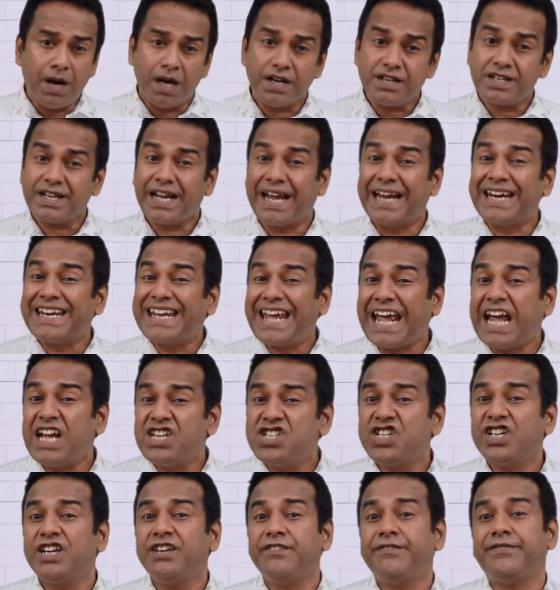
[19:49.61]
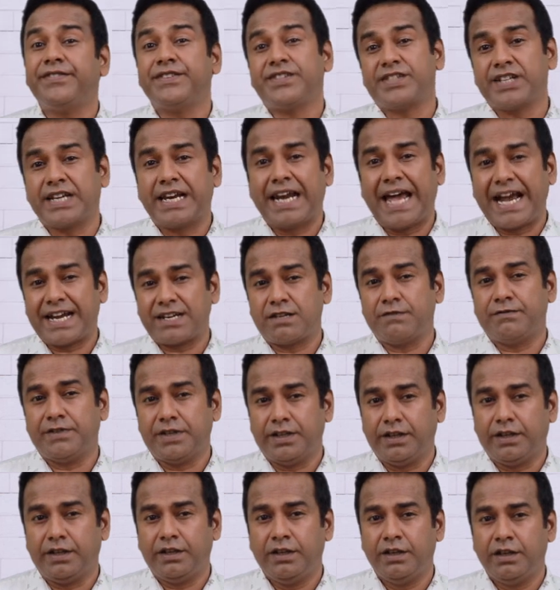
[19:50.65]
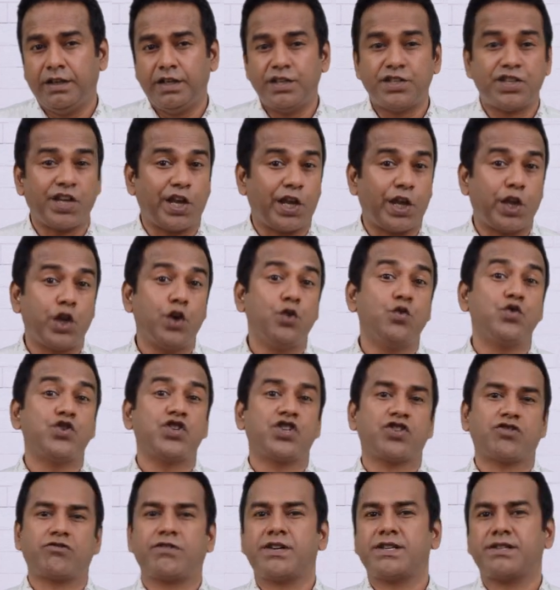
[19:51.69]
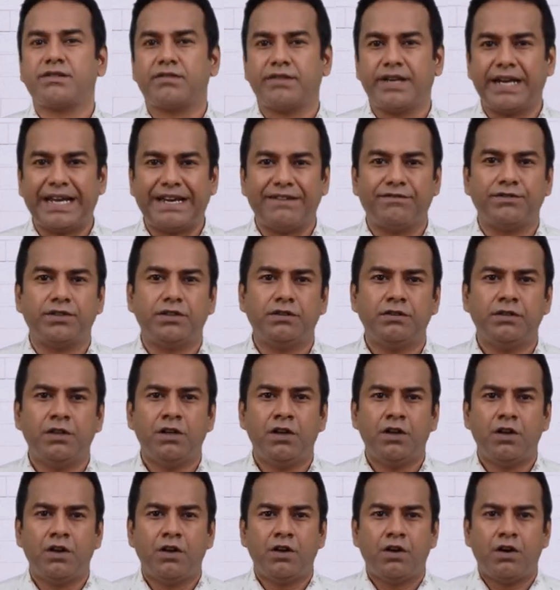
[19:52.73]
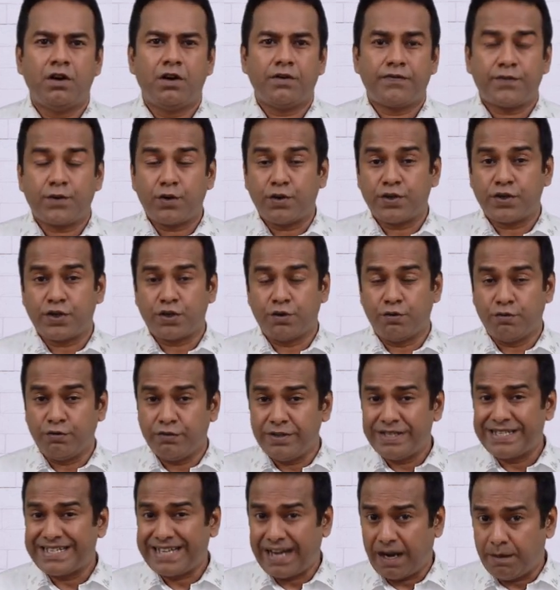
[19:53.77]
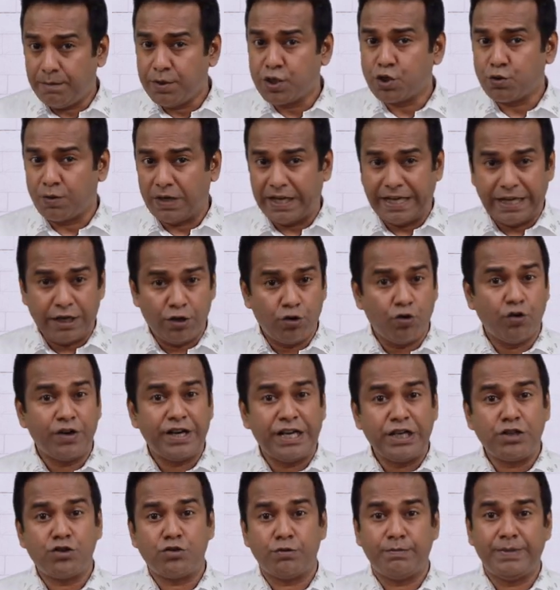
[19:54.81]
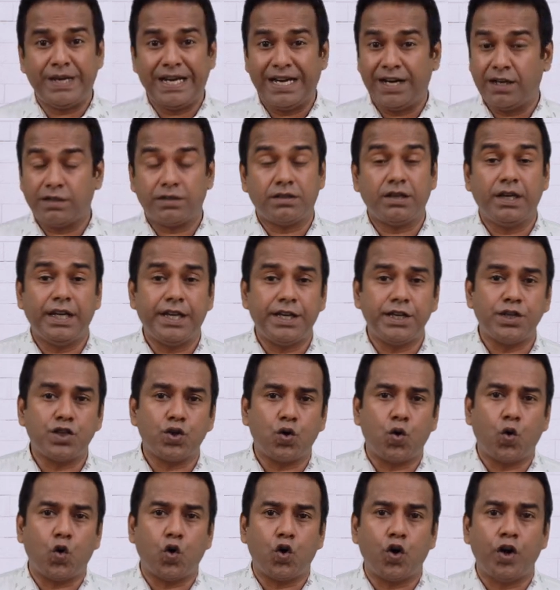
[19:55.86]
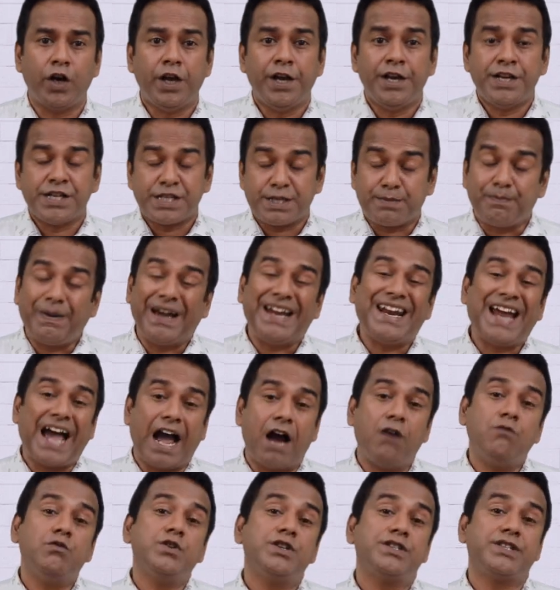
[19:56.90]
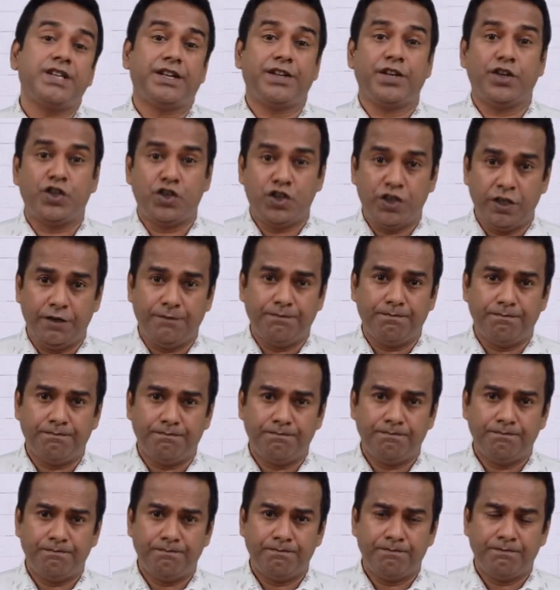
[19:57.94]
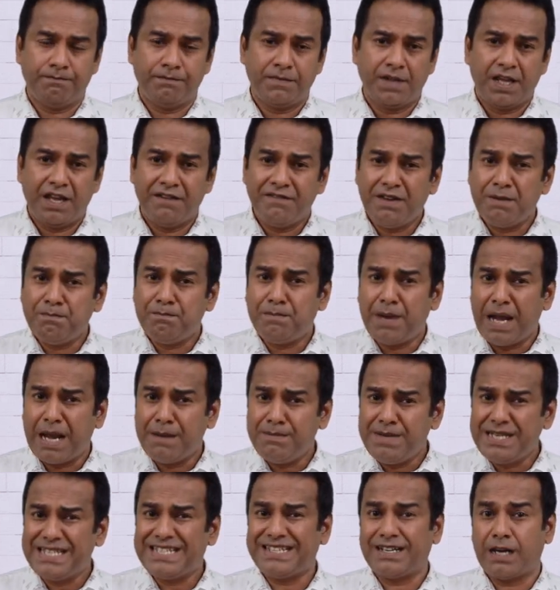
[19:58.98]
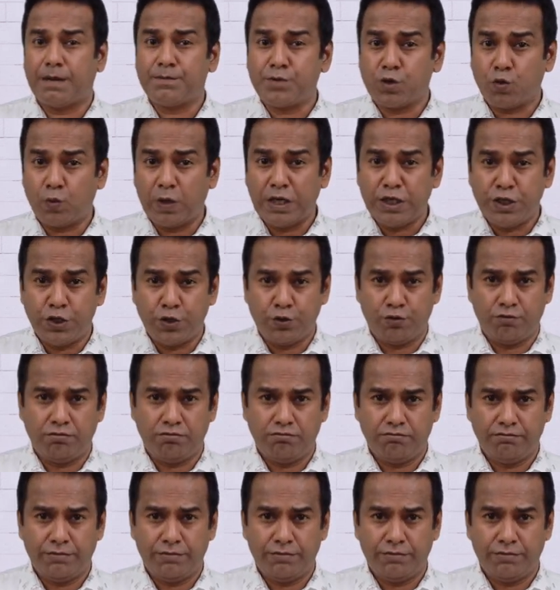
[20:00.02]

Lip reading: But engaging in physical activity is a huge stress reliever. Of course, to do this habitually, you don't need to be an athlete or spend hours at the gym. Even baby steps will do,